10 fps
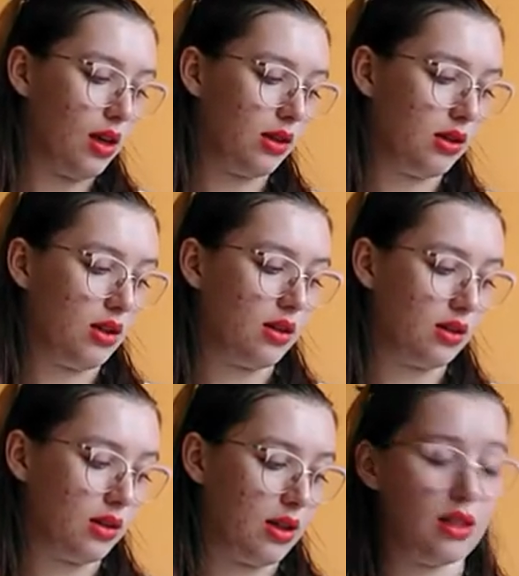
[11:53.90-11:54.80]
And
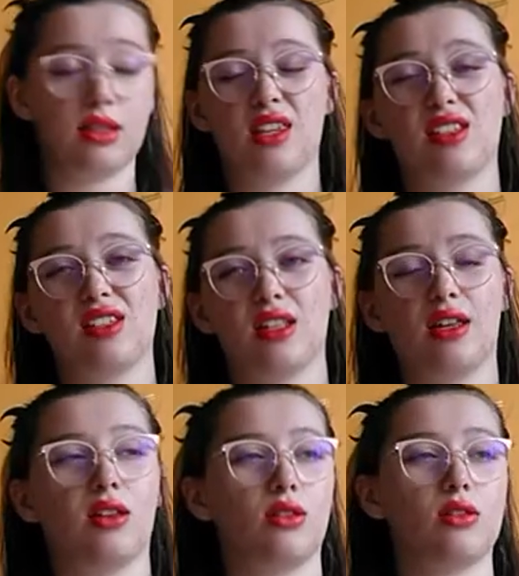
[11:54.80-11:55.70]
yeah, like that's
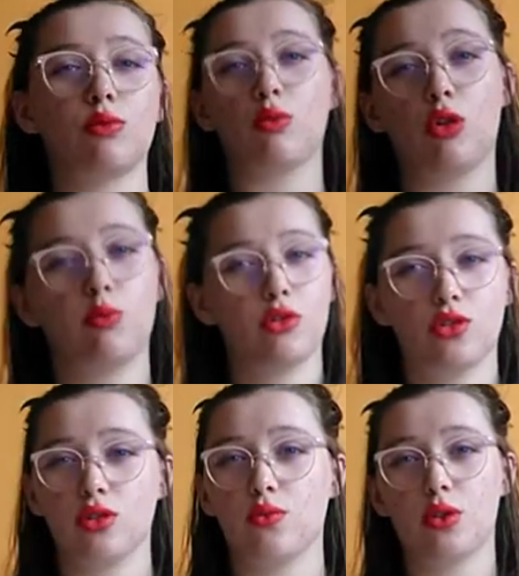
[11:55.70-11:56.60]
like a small
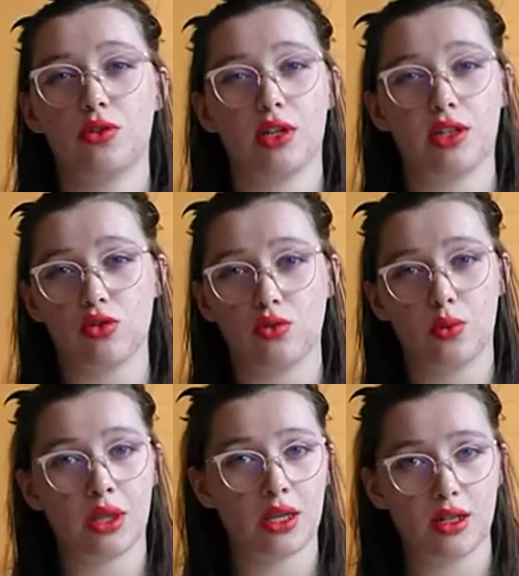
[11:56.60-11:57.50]
portion of what you can do
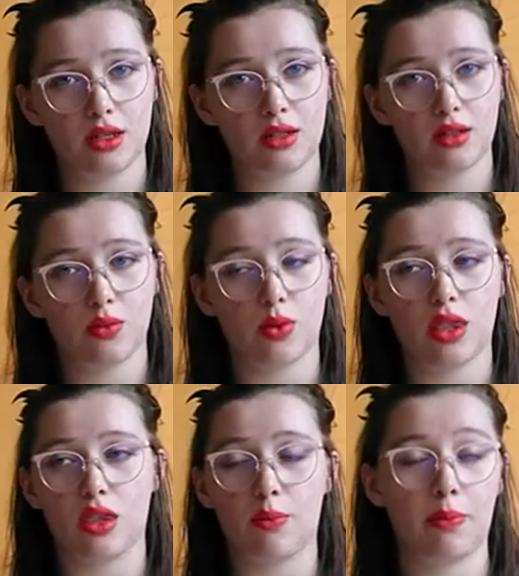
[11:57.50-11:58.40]
with it,
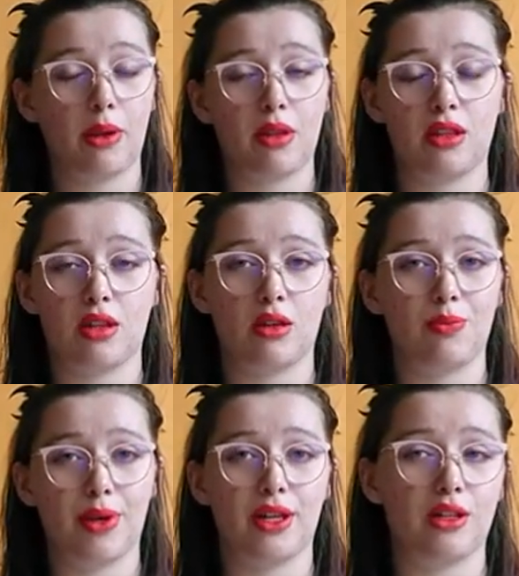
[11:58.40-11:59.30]
with a pen
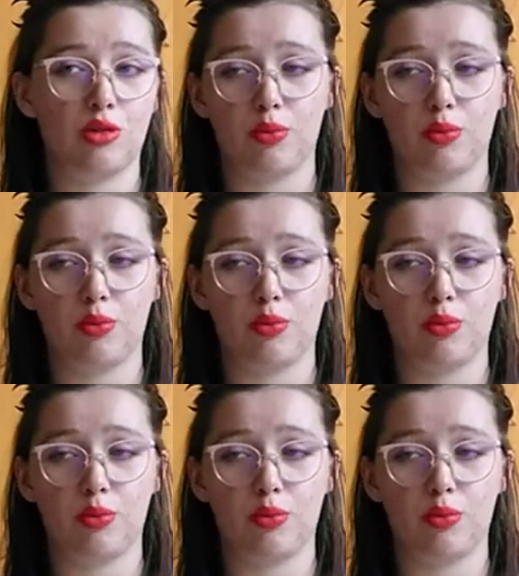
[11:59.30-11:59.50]
and a